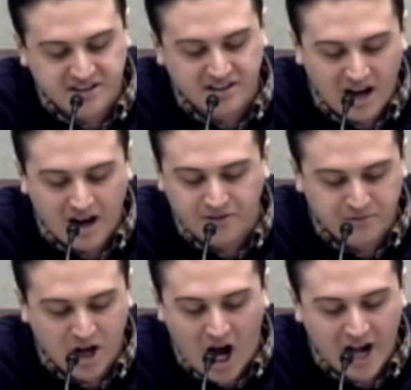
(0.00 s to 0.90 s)
the love
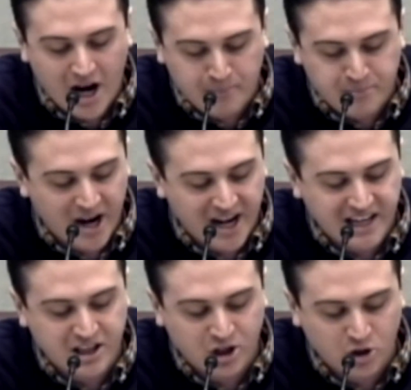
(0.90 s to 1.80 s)
of God operating
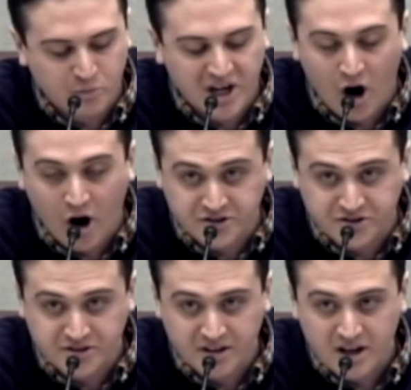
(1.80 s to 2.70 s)
in the human
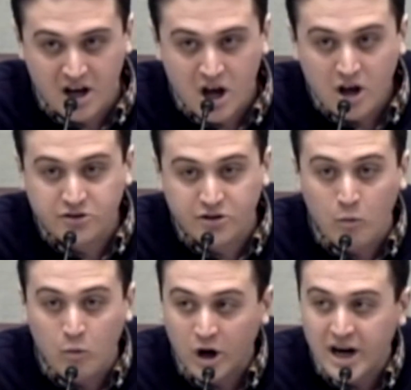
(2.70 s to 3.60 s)
heart. So
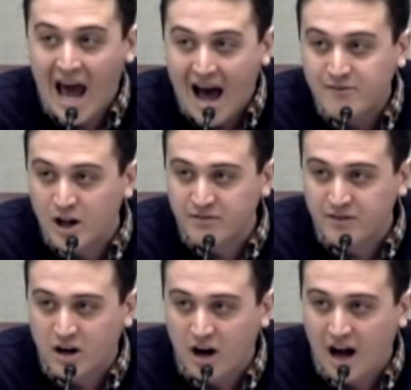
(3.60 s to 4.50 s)
we're going to have all of
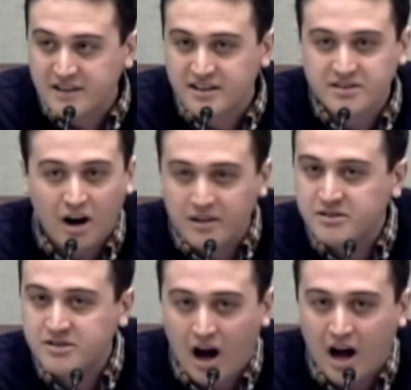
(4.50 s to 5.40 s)
our causes, all
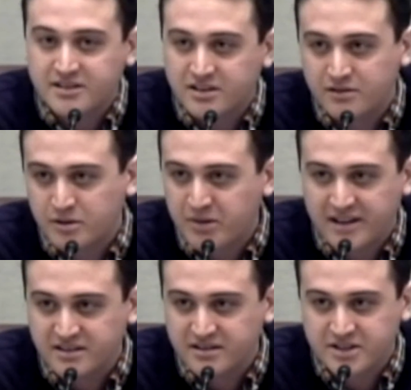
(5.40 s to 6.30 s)
those causes of the
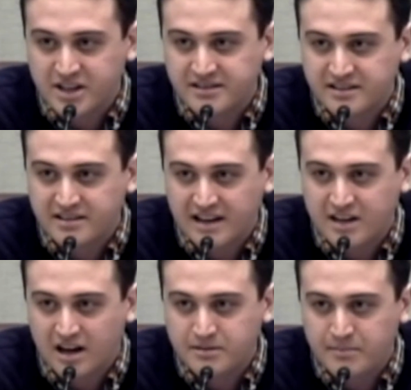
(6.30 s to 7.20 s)
presence of justice I
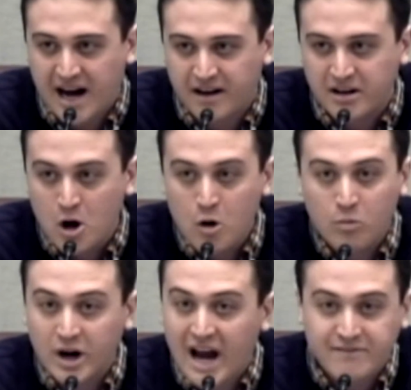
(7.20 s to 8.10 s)
talked about.
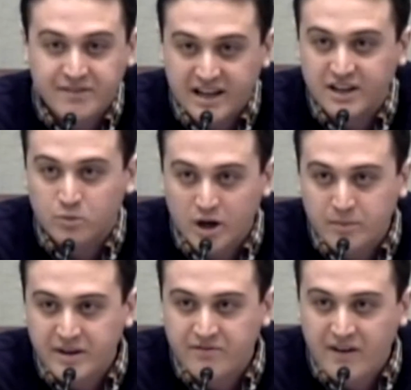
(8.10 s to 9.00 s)
We're going to have things we're going to
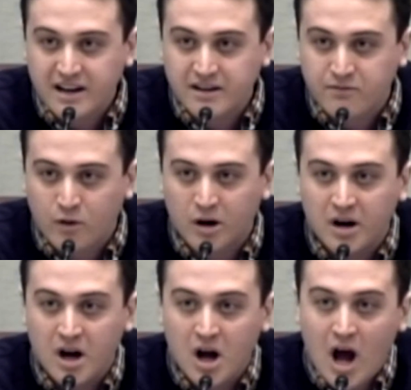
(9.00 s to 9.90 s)
be fighting for,
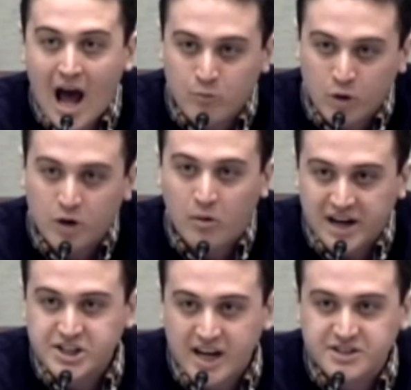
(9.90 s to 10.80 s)
and we're going to
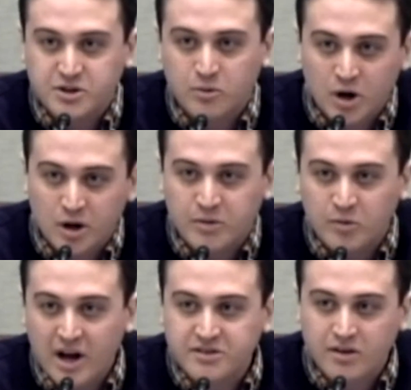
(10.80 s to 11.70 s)
want to change the world, but
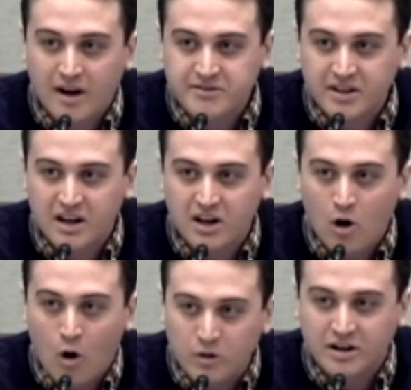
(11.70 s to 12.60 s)
we also have to
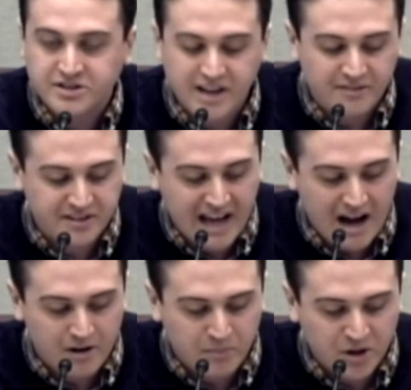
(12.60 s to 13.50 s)
hold ourselves
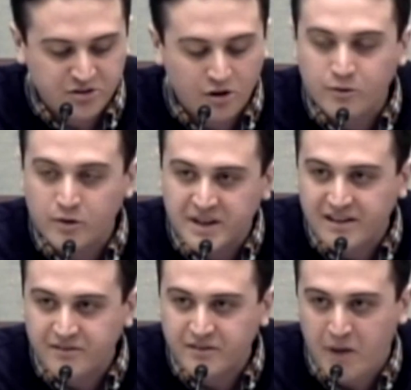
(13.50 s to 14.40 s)
accountable. So if we
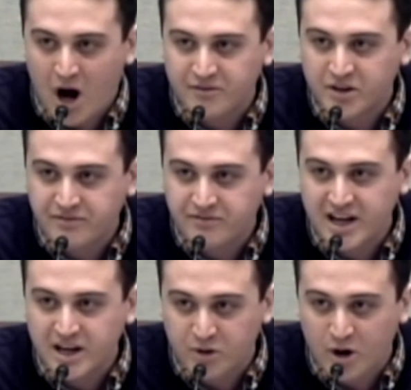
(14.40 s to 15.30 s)
believe in
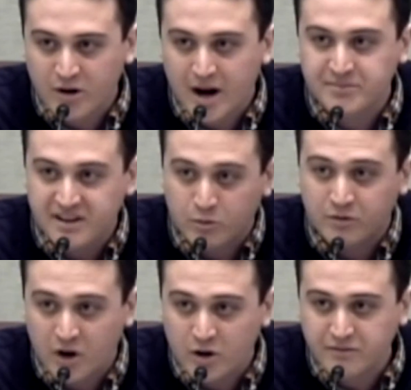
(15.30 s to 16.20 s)
poverty-fighting programs that we're
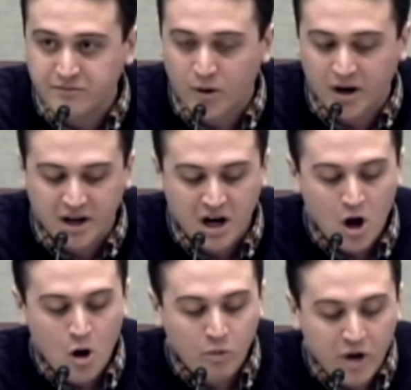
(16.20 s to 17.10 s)
voting for,
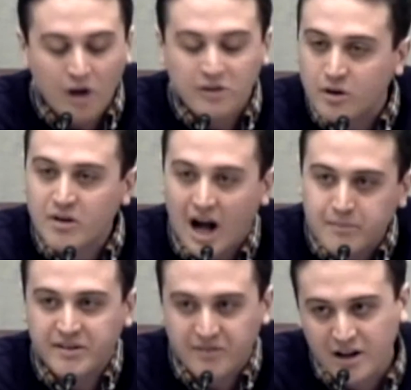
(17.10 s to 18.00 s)
we also got to
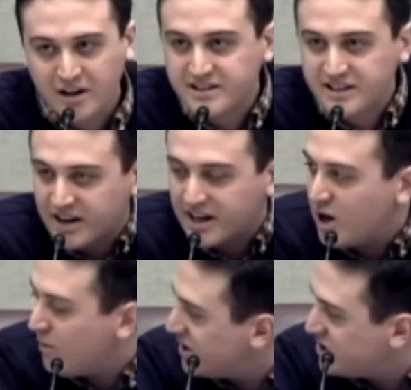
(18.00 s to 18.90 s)
be volunteering in
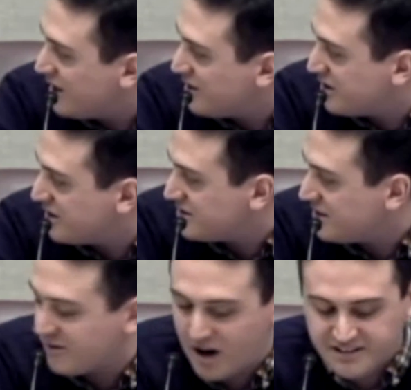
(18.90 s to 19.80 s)
homeless shelters,
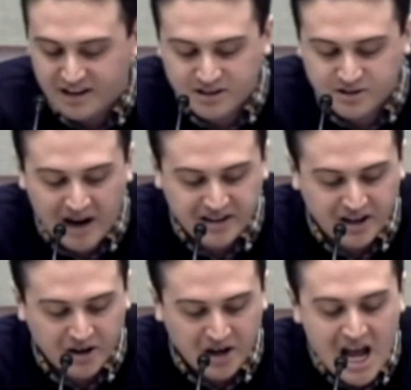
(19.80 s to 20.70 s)
like Ron talked about
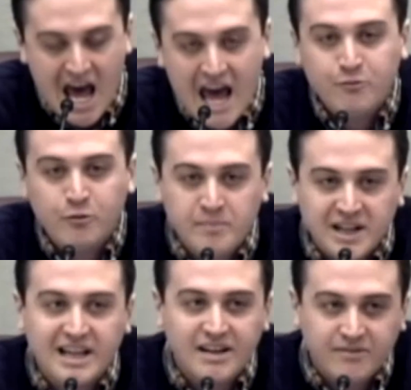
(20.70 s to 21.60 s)
here. If we
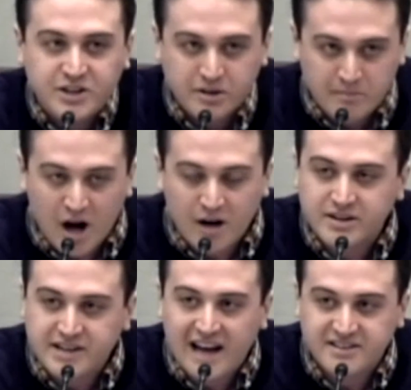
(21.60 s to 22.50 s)
believe in
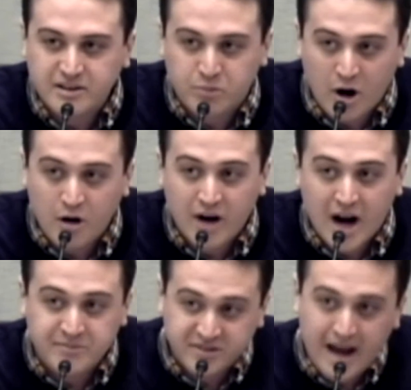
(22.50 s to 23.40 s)
democratizing
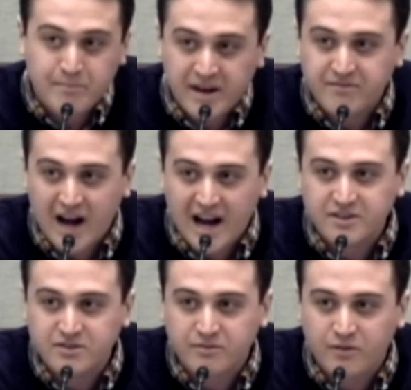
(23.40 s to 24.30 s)
programs, campaign
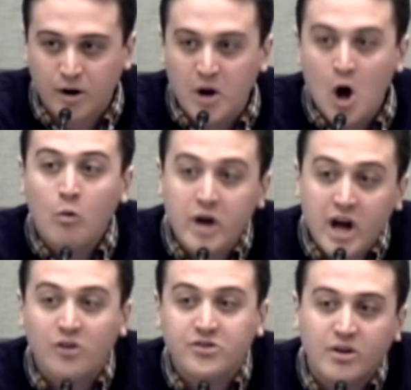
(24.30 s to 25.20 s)
finance reform, we
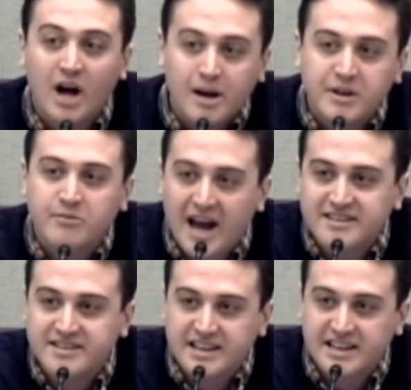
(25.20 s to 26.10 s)
also got to be
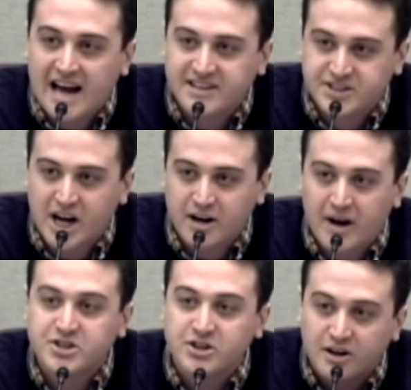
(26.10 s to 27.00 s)
raising the next
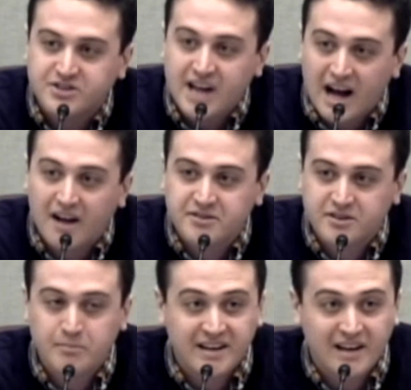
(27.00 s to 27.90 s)
generation ourselves
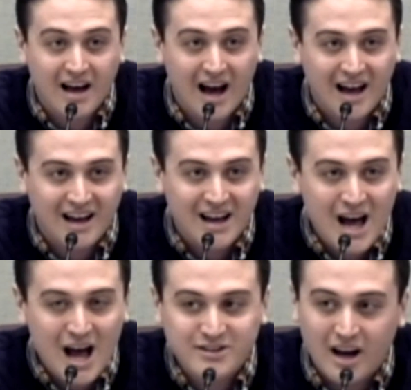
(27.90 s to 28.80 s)
to be
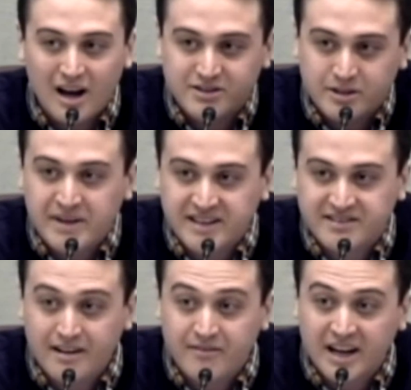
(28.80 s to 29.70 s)

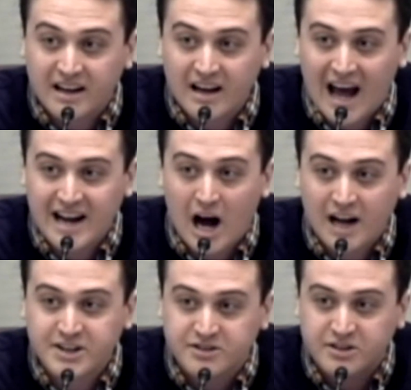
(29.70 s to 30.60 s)
civic and
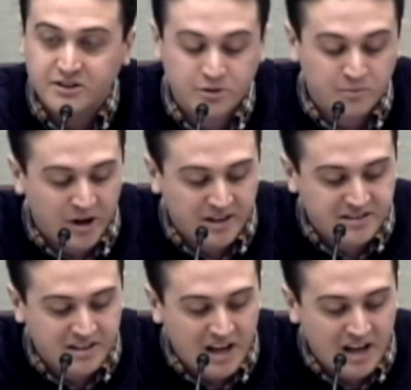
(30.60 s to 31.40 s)
not just consumerist.